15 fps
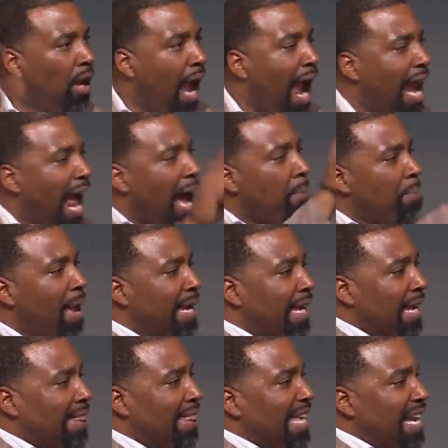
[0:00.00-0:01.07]
And I'm
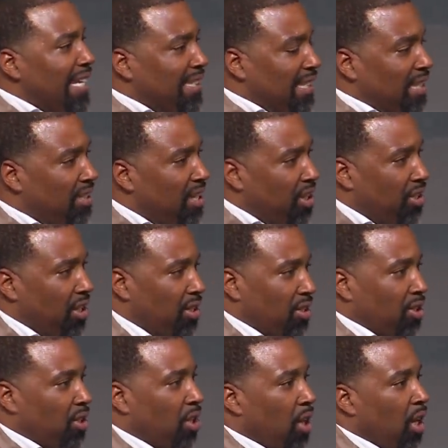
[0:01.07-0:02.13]
making these
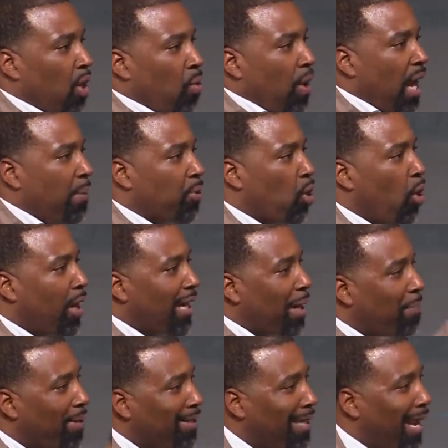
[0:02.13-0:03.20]
decisions when I'm going
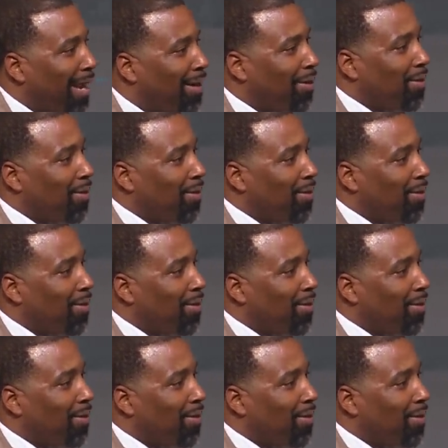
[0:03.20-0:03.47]
up and down.